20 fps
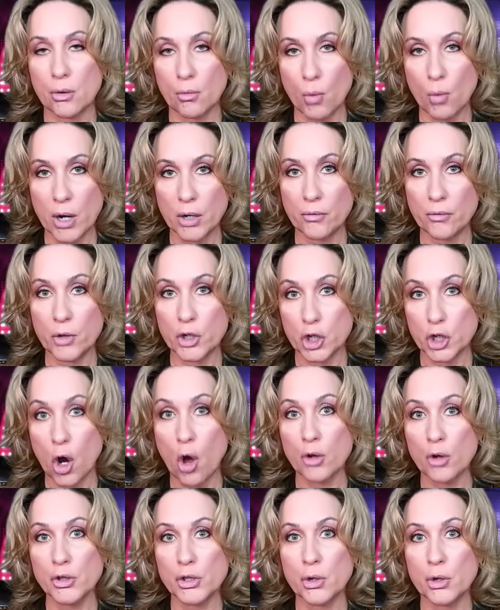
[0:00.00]
one of which
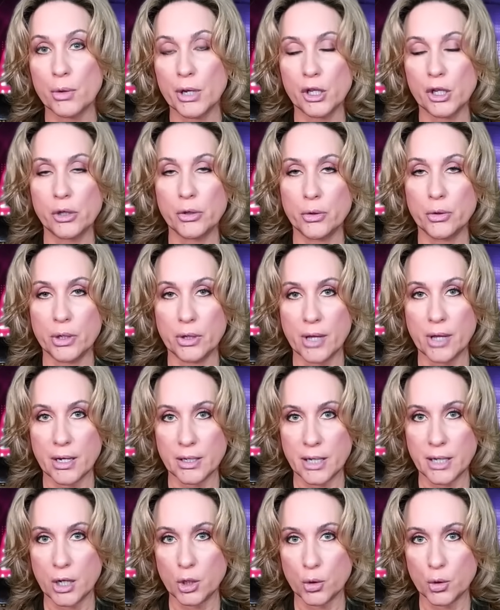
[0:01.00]
also included that
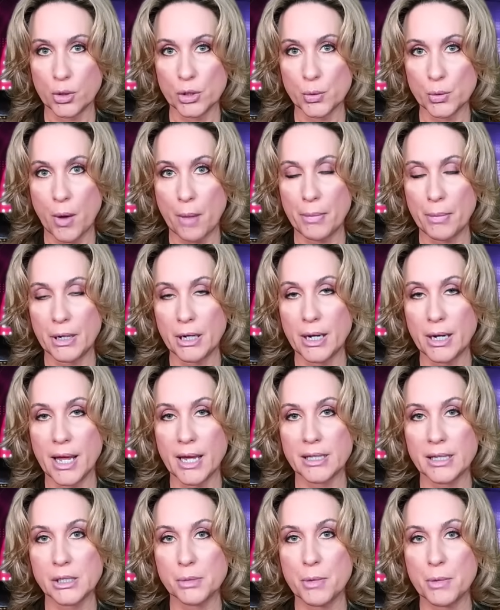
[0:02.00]
dangerous weapon
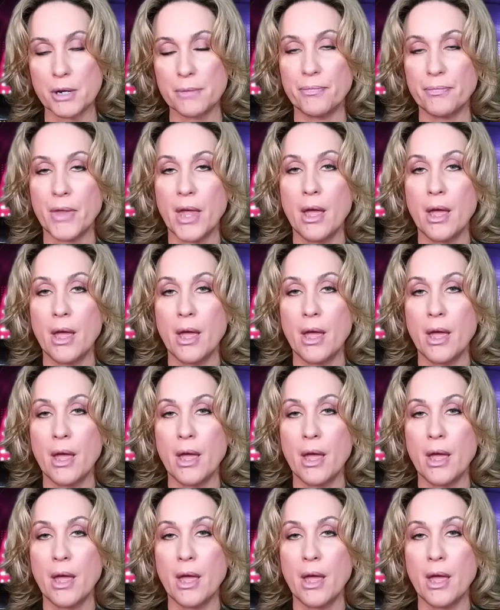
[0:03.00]
enhancement.